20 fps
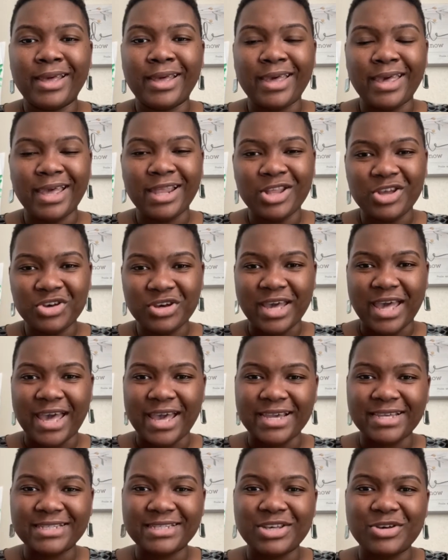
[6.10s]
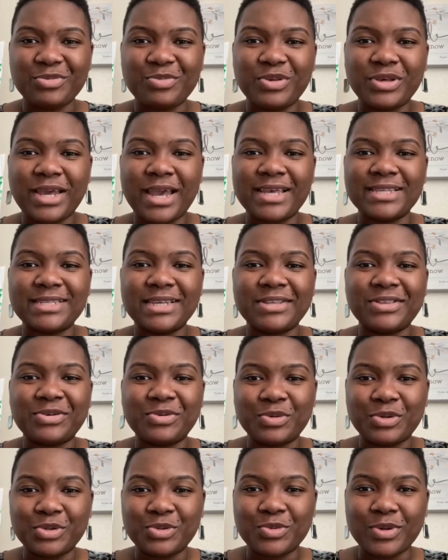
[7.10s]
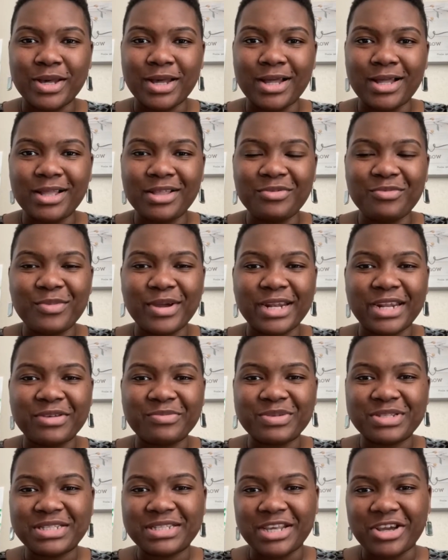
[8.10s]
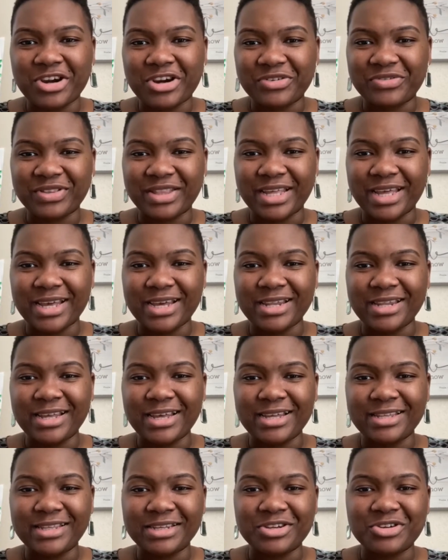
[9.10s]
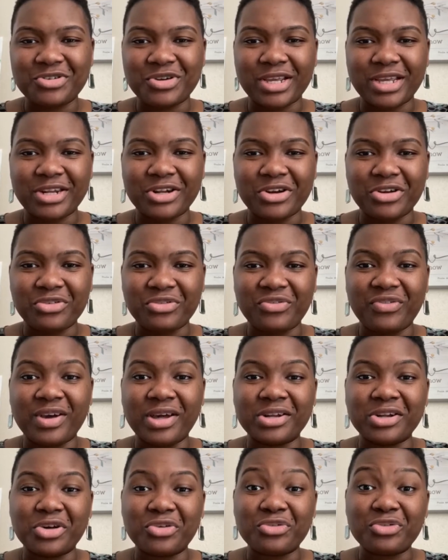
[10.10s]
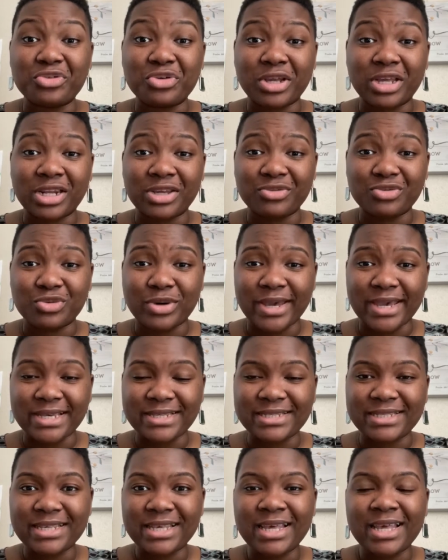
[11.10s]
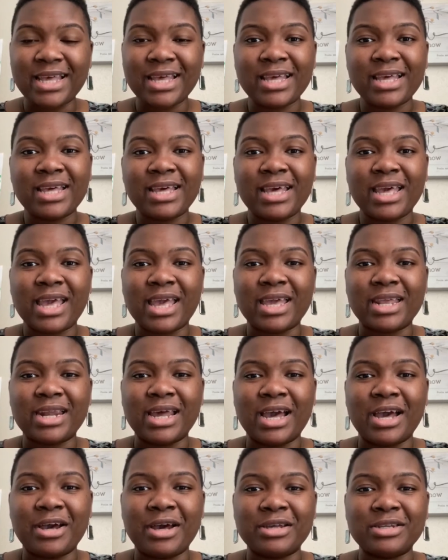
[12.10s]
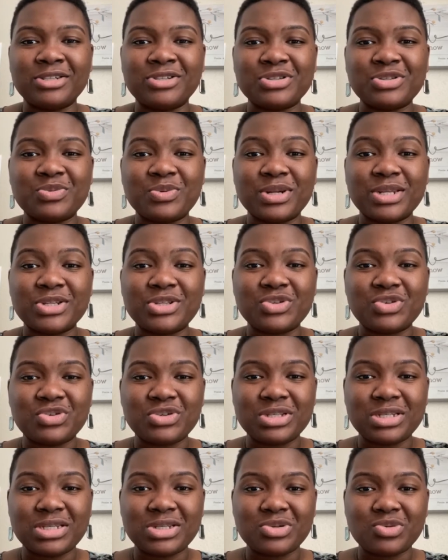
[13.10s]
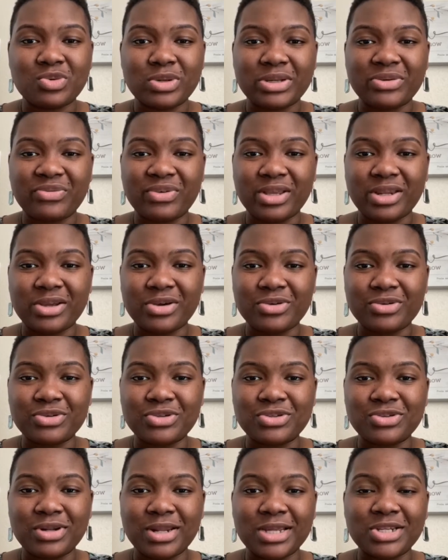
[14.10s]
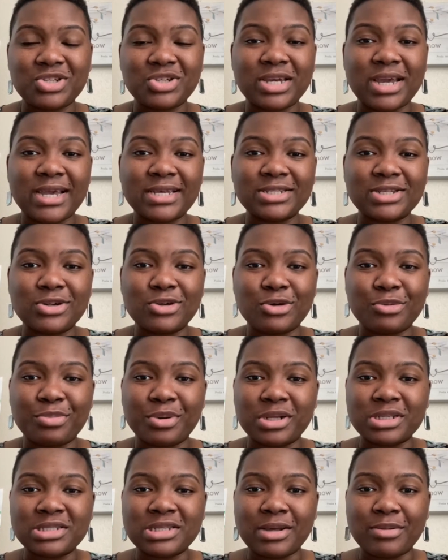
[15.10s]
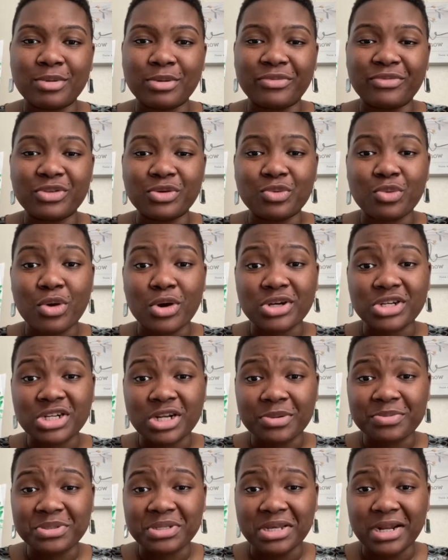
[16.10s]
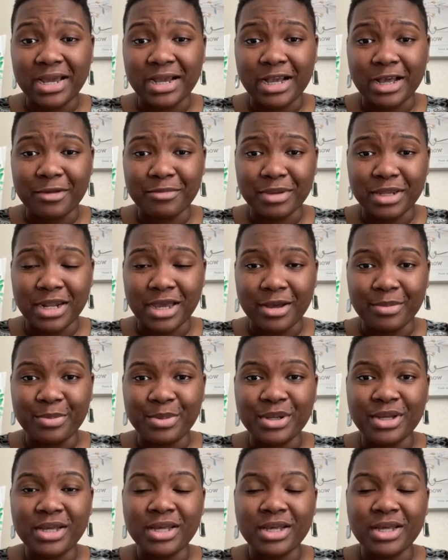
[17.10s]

Hello guys, hope you guys are doing well. My name is Sarah Videgla, the creator and founder of Kreative Ways. And I uh, just wanted to use this quick video to let you guys know about some of the workshops that are coming up